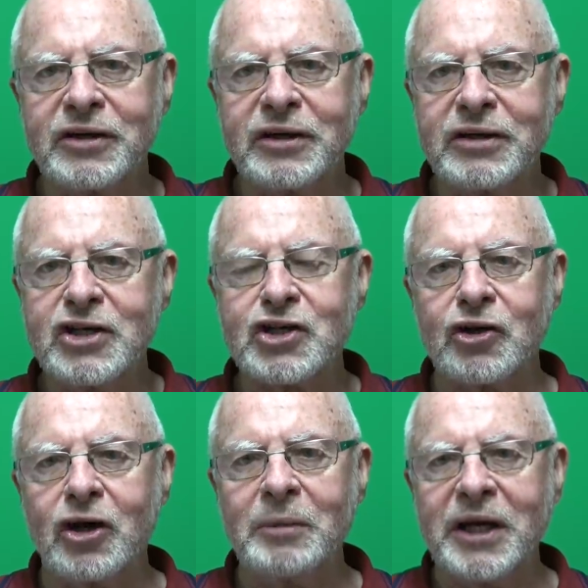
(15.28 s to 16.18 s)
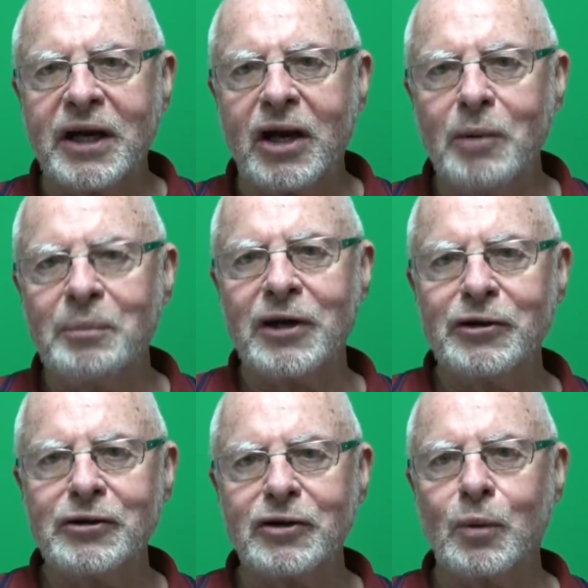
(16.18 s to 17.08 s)
in the Rhodesian army, and I hope I
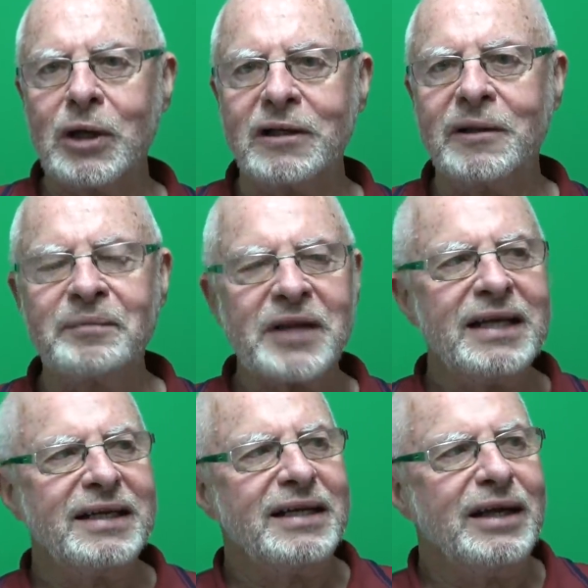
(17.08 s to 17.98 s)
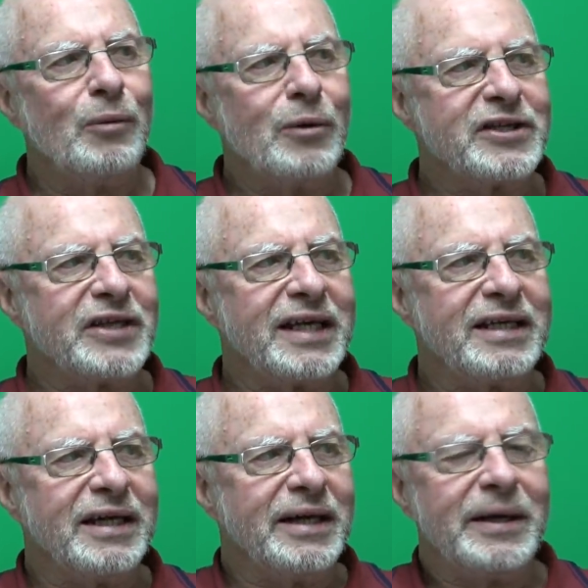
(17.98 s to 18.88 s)
learnt it well, was
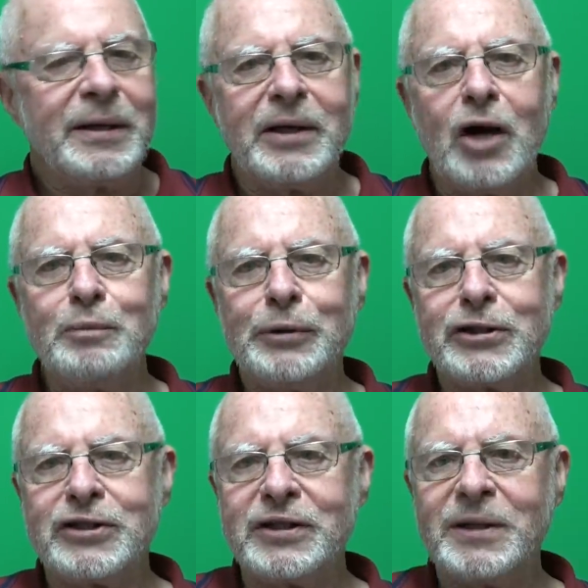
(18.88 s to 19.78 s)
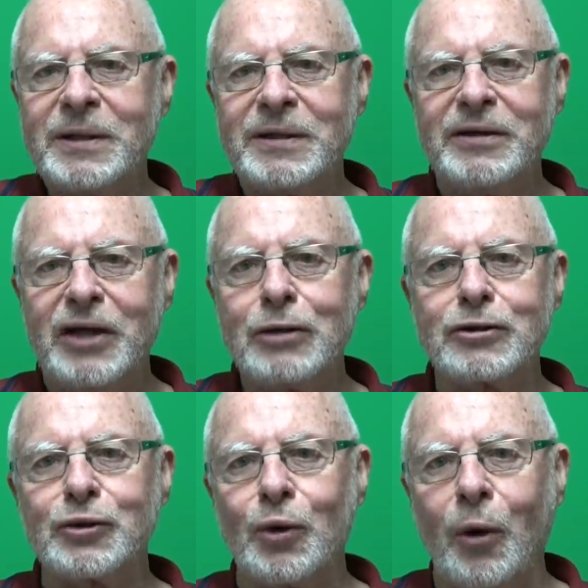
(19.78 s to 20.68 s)
that no person
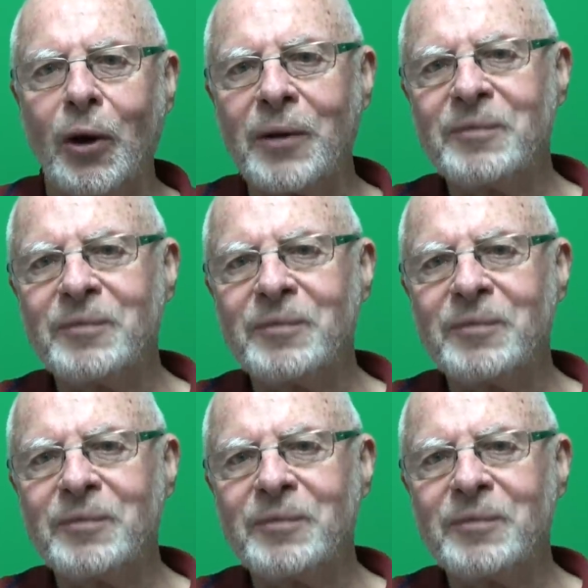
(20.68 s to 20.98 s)
knows it all.